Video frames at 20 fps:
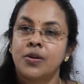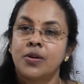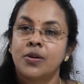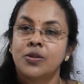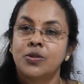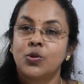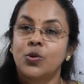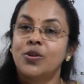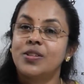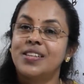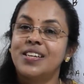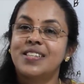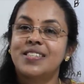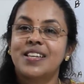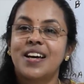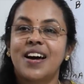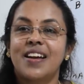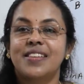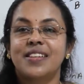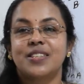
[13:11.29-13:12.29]
So these
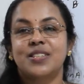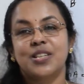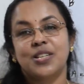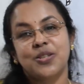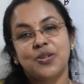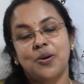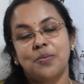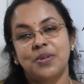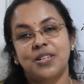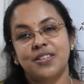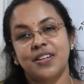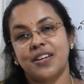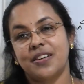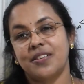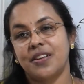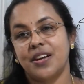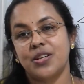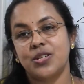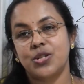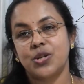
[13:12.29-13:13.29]
are the trigonometric
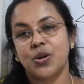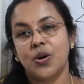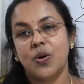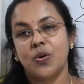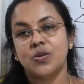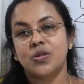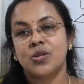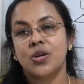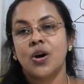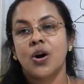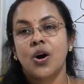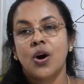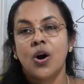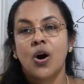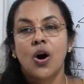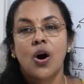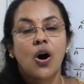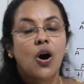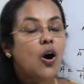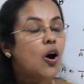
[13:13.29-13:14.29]
ratios
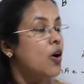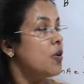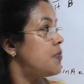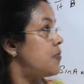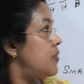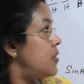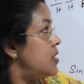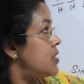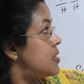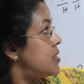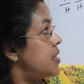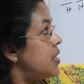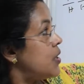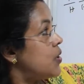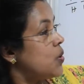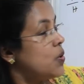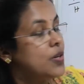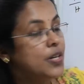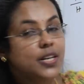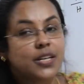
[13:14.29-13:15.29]
of
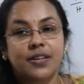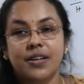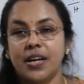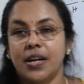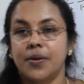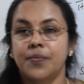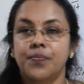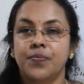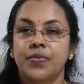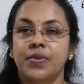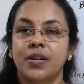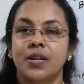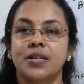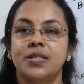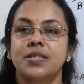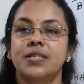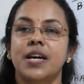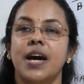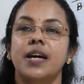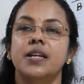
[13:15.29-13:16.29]
0 degree.
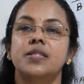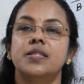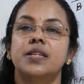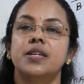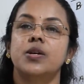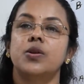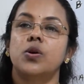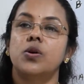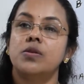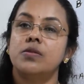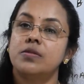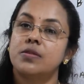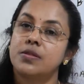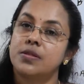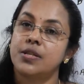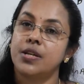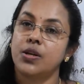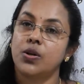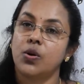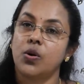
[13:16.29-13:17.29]
Sin 0
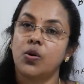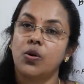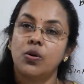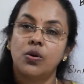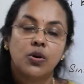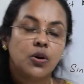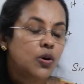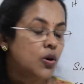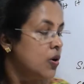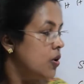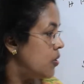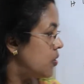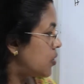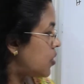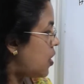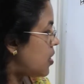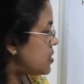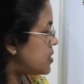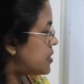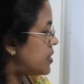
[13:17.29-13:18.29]
0,
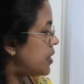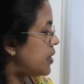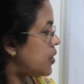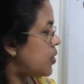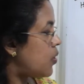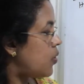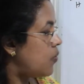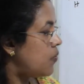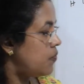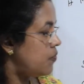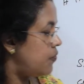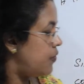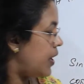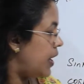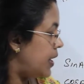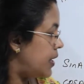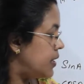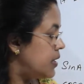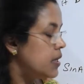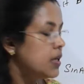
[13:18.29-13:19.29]
cos 0
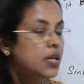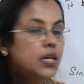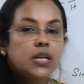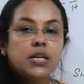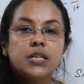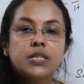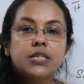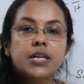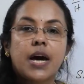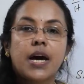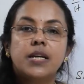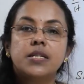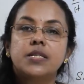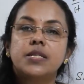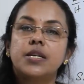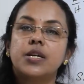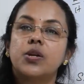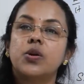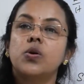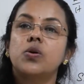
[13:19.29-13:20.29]
1, tan
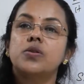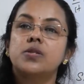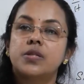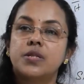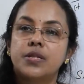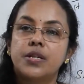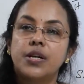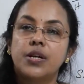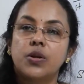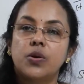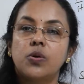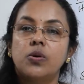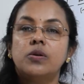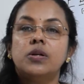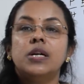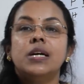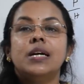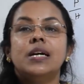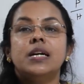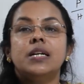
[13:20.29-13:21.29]
0 0.
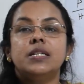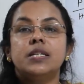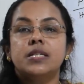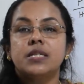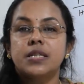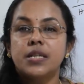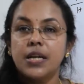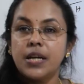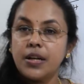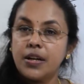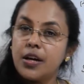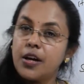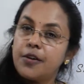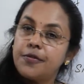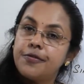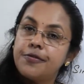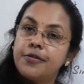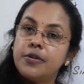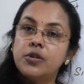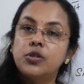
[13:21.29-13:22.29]
It is
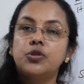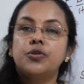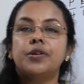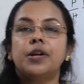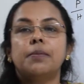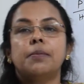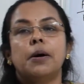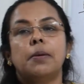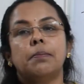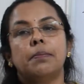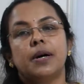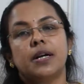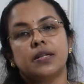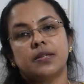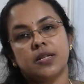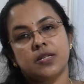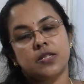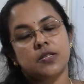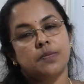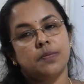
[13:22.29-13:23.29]
enough to remember
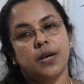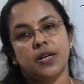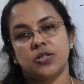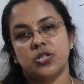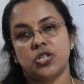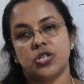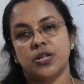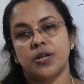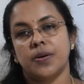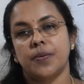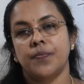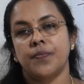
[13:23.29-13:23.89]
this much.